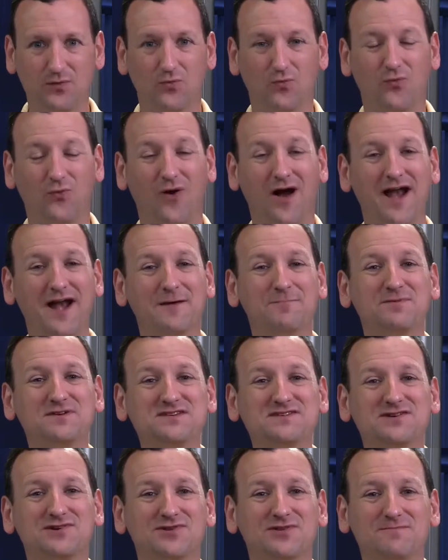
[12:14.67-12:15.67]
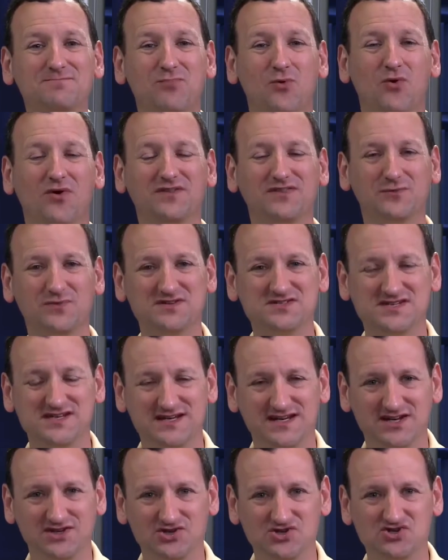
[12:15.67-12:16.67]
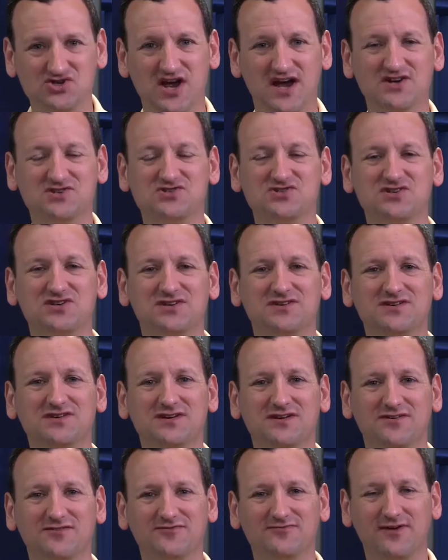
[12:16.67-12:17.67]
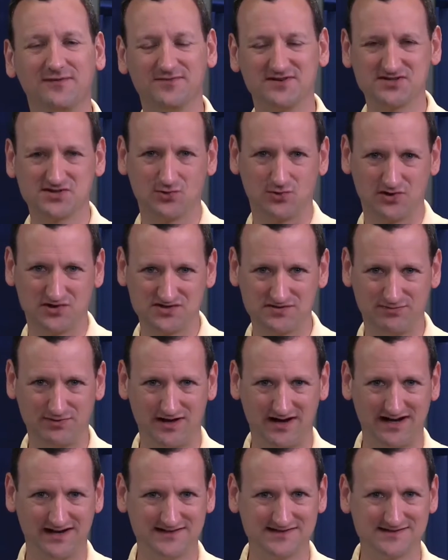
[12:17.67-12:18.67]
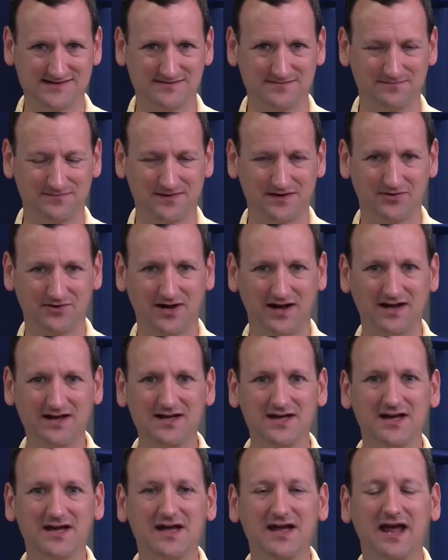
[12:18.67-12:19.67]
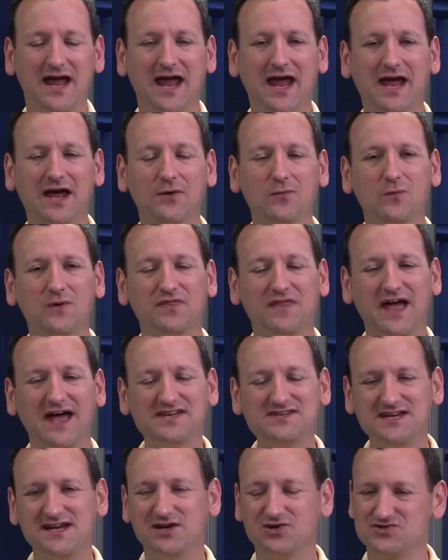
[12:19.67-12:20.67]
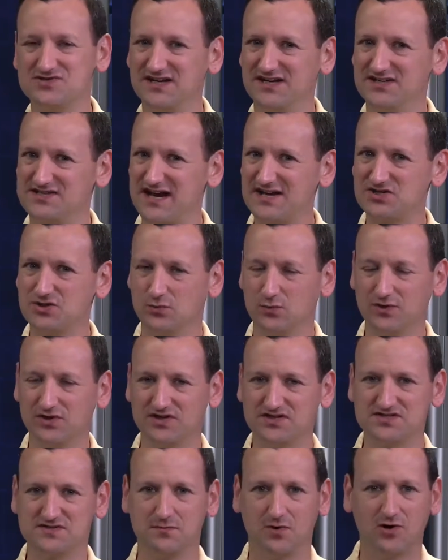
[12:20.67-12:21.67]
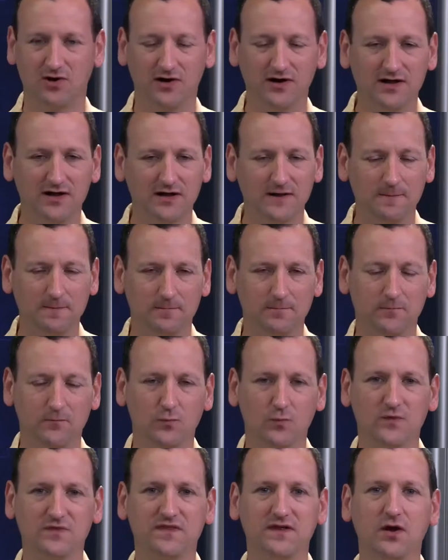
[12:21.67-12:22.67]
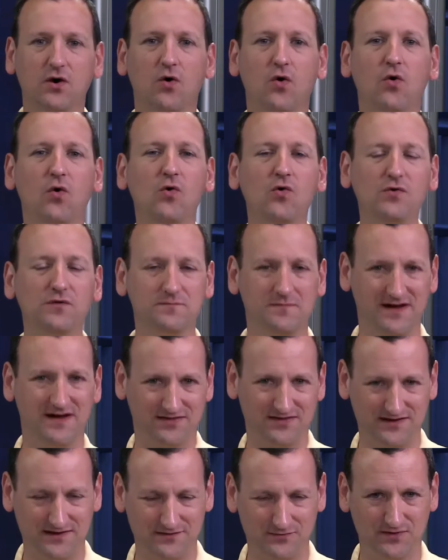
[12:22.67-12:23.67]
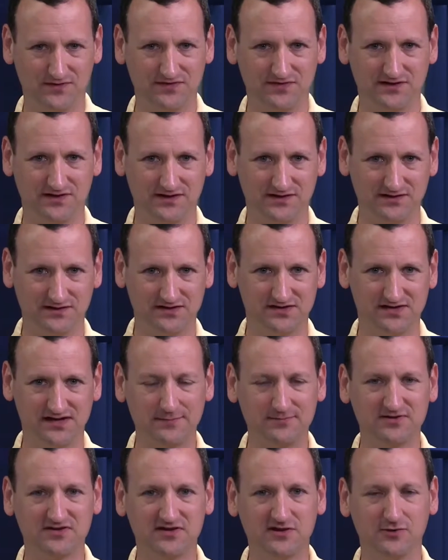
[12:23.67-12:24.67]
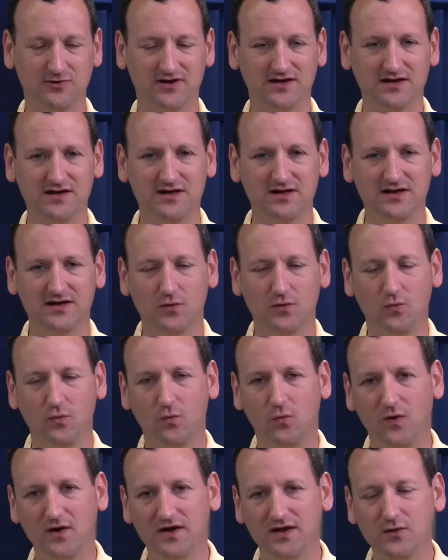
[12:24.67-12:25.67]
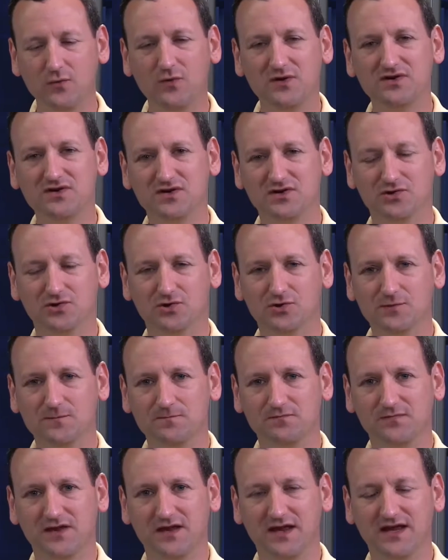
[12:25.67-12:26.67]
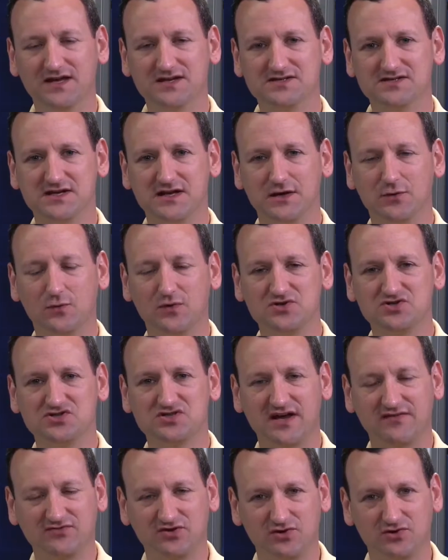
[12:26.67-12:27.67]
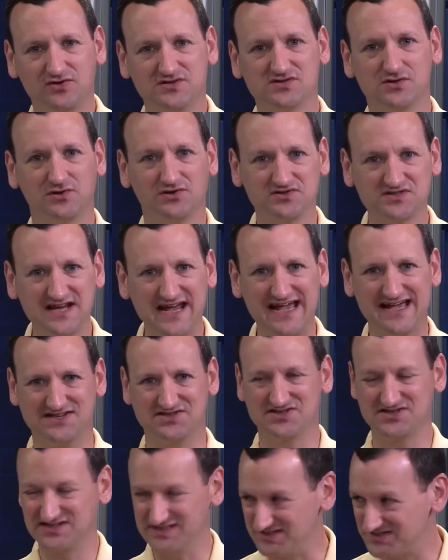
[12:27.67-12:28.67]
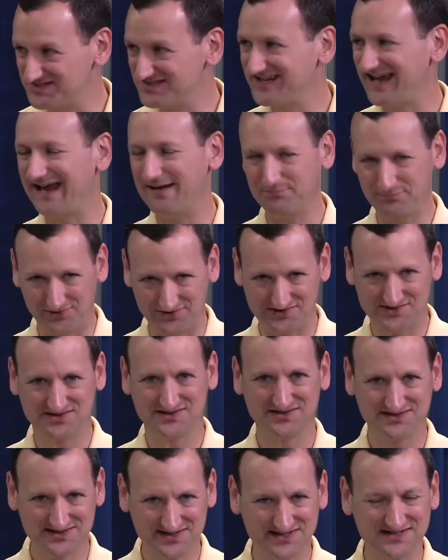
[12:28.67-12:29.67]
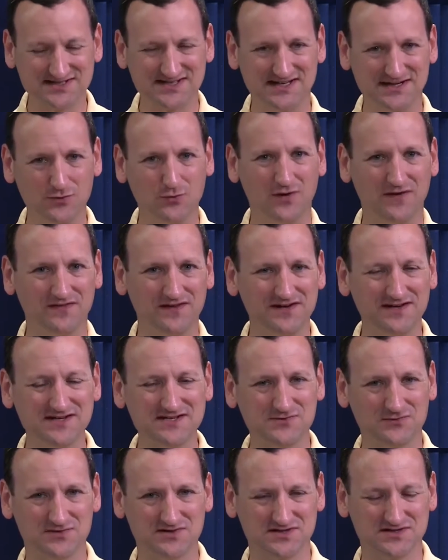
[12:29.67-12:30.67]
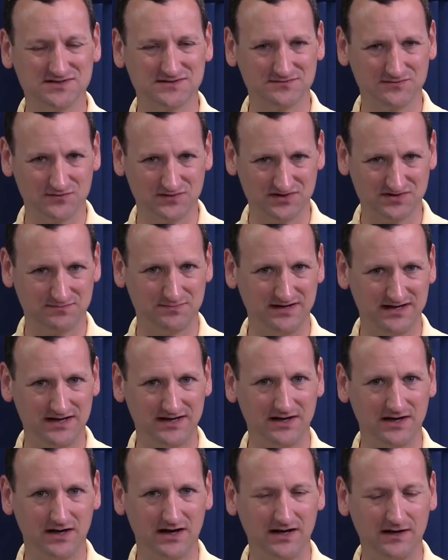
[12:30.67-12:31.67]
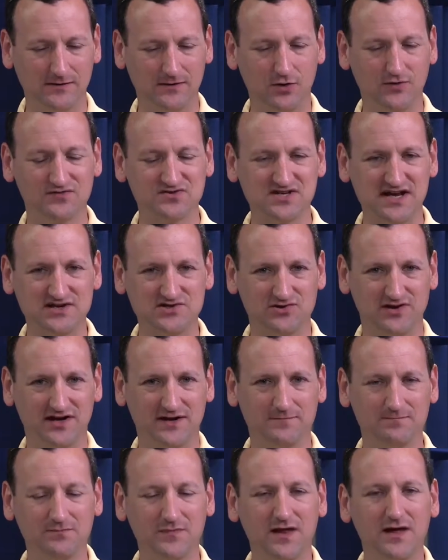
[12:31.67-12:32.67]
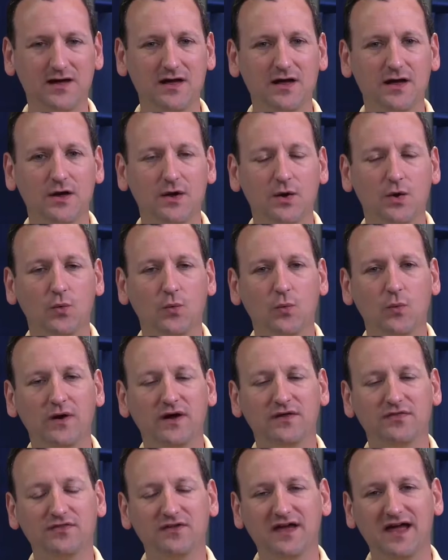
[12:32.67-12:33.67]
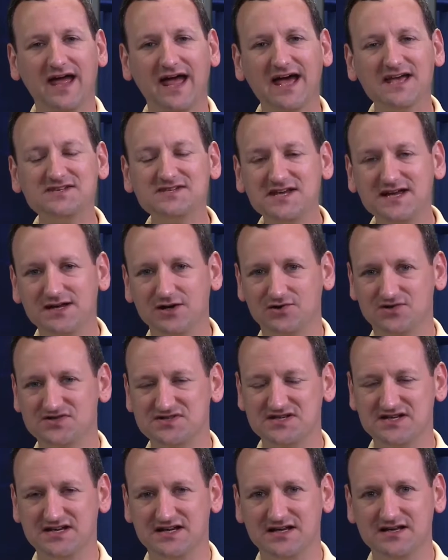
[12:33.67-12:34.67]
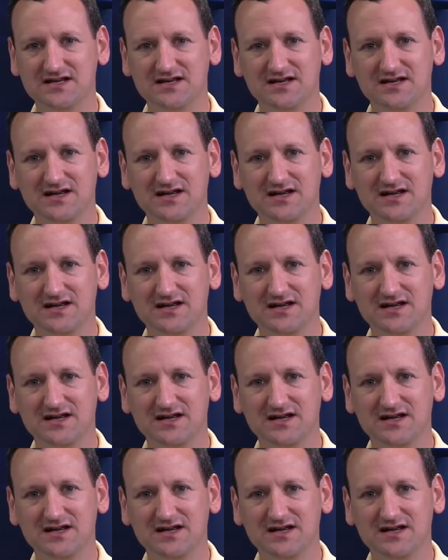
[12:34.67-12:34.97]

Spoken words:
right up until the point that we see congestion from the storage appliance, okay? And with SIOC, it's actually really smart. With the old method, with the depth queuing, what it would do is it would just have to do these little tests, these samples, to see when the disk was being oversaturated. With SIOC,